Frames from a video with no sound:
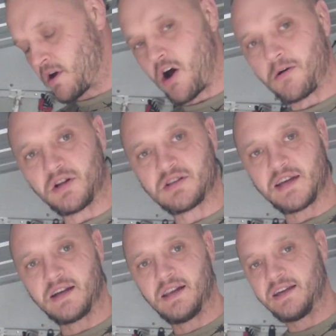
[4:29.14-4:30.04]
I'm going to
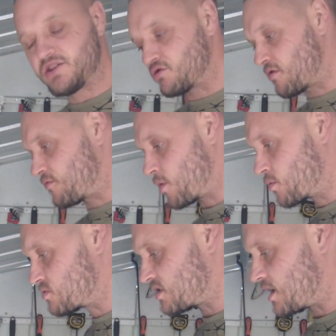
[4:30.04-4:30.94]
take a litre of
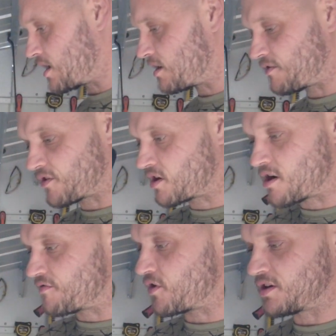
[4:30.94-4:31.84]
water. If I
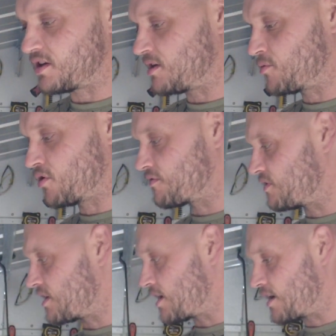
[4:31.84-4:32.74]
can't find any more
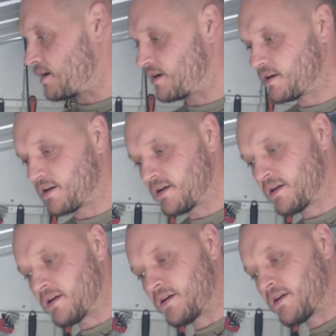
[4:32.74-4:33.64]
than that,
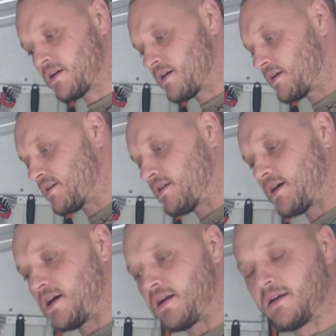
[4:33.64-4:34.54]

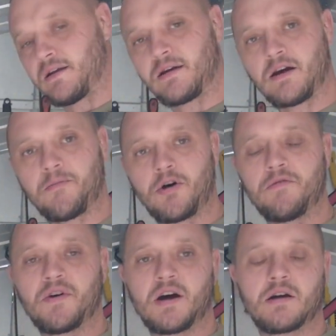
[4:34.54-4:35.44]
then I'm
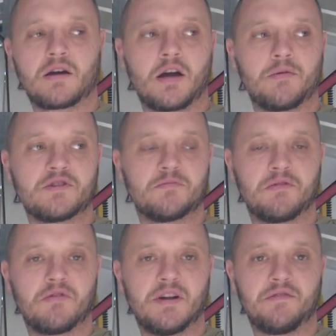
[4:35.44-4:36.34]
either going to be
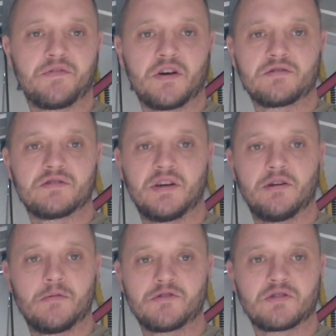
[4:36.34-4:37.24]
really thirsty
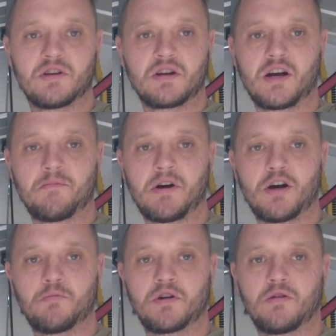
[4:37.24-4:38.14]
or I'm just going to come
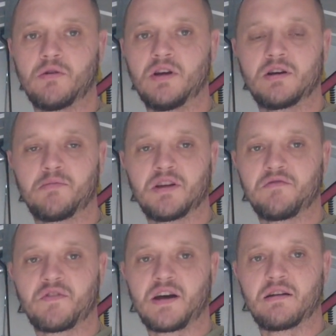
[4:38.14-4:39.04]
home and call it a complete
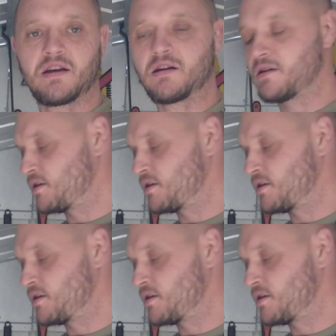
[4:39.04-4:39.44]
failure.